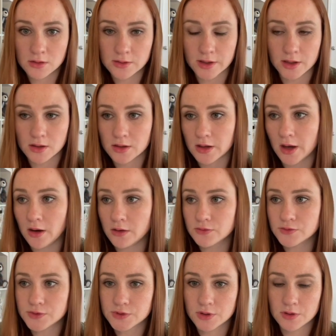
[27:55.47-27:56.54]
Like
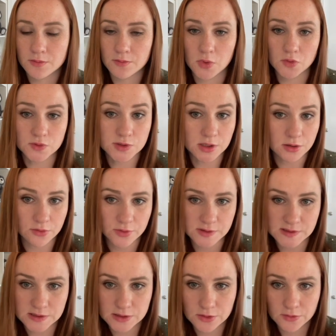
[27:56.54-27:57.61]
Count Monte
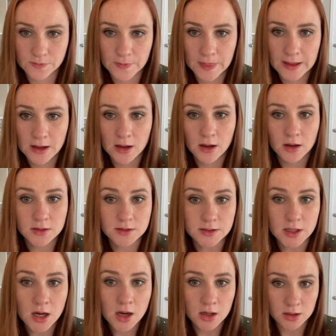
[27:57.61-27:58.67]
Cristo.
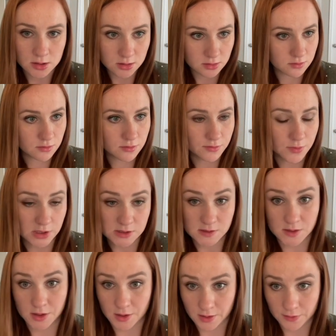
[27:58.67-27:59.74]
Dar
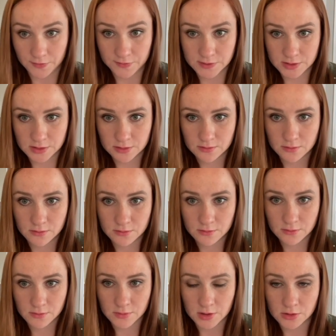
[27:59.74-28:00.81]
means gift.
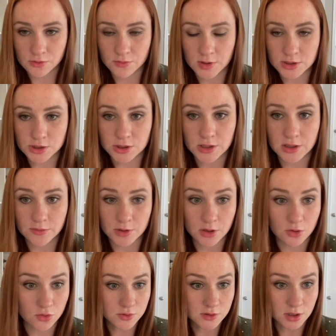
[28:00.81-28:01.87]
Can you imagine naming
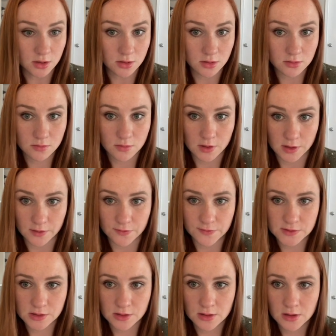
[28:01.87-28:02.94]
son
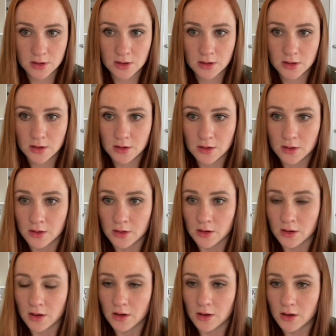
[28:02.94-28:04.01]
Gift?
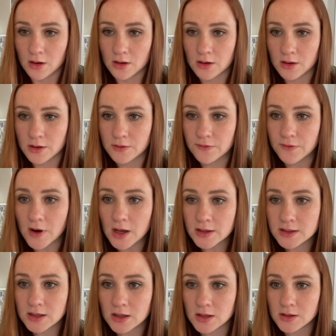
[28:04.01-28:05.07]

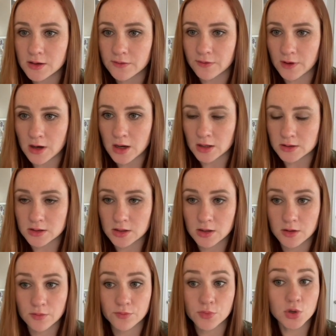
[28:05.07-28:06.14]
Ivan Kalavrat.
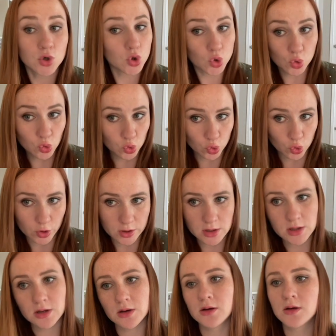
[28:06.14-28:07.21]

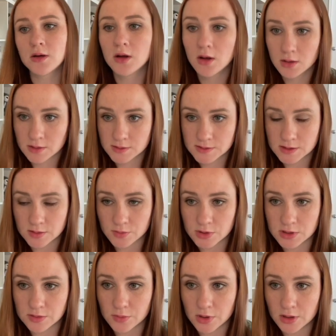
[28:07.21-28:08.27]
Mirkuri.
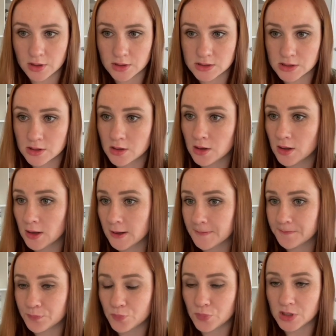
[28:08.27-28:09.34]
Somebody might
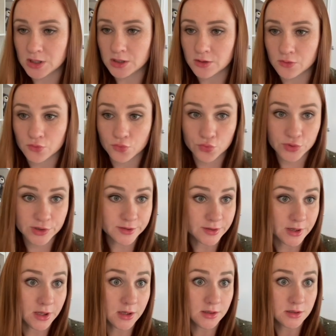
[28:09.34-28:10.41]
be
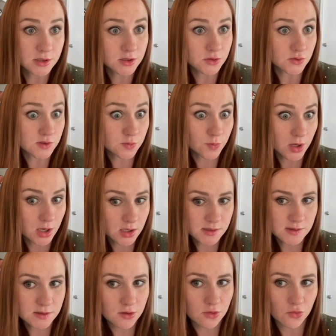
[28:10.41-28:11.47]
really into
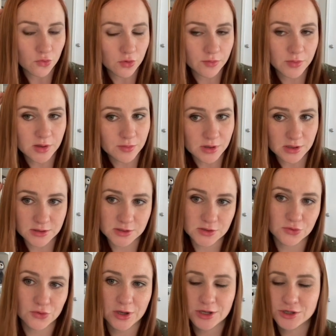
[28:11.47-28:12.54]
space or maybe
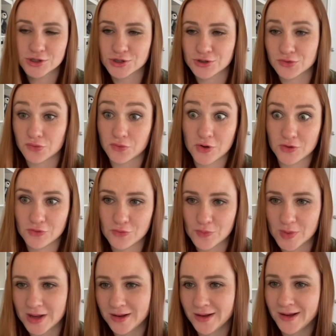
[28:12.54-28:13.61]
into ancient
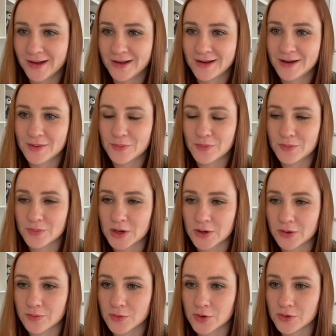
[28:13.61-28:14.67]
Rome.
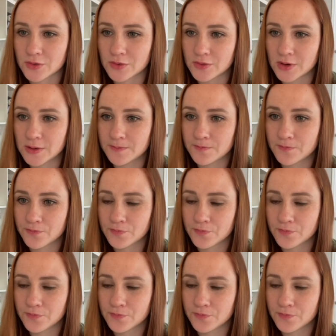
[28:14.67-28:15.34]
Mercury.